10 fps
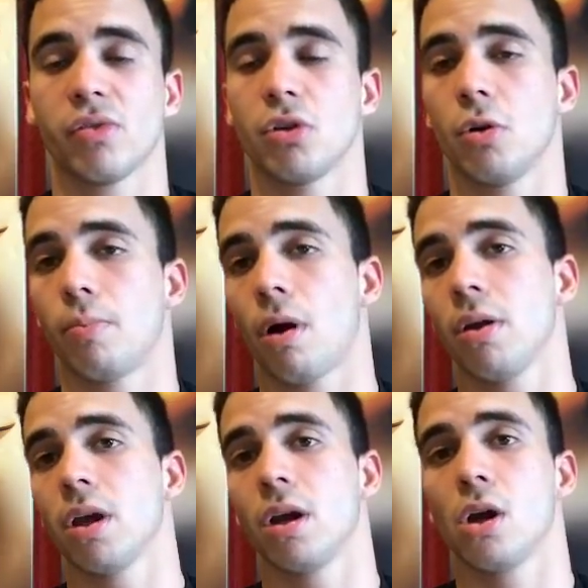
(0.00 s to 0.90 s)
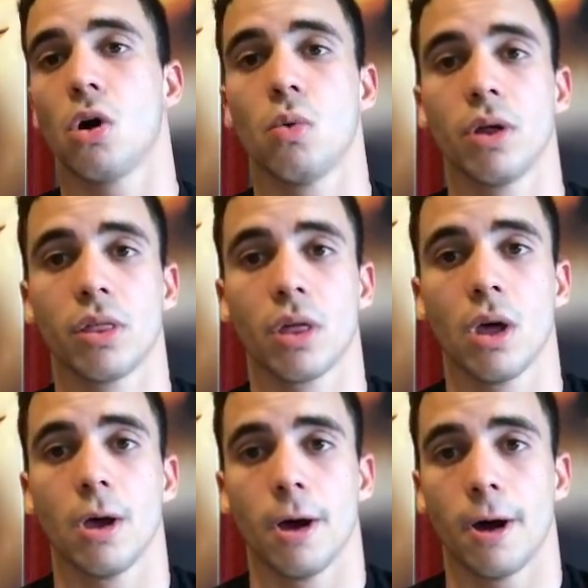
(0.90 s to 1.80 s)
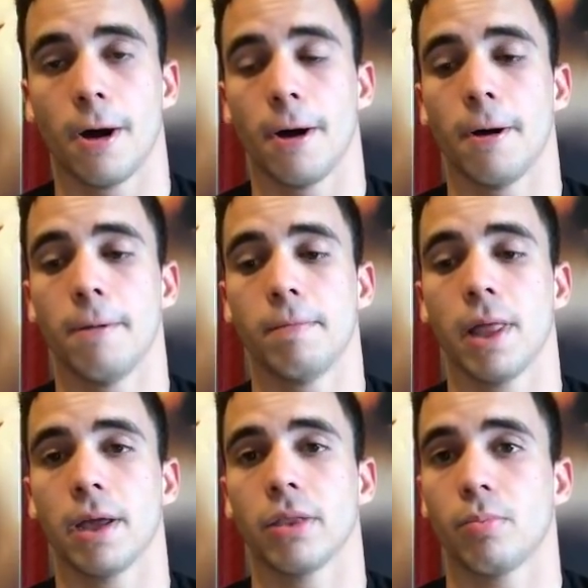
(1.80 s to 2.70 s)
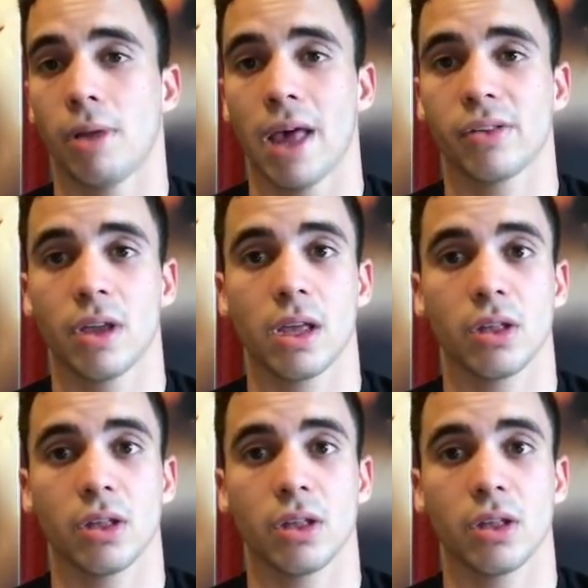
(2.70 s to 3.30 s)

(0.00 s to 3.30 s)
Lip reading: So you're probably going to go with like the plastic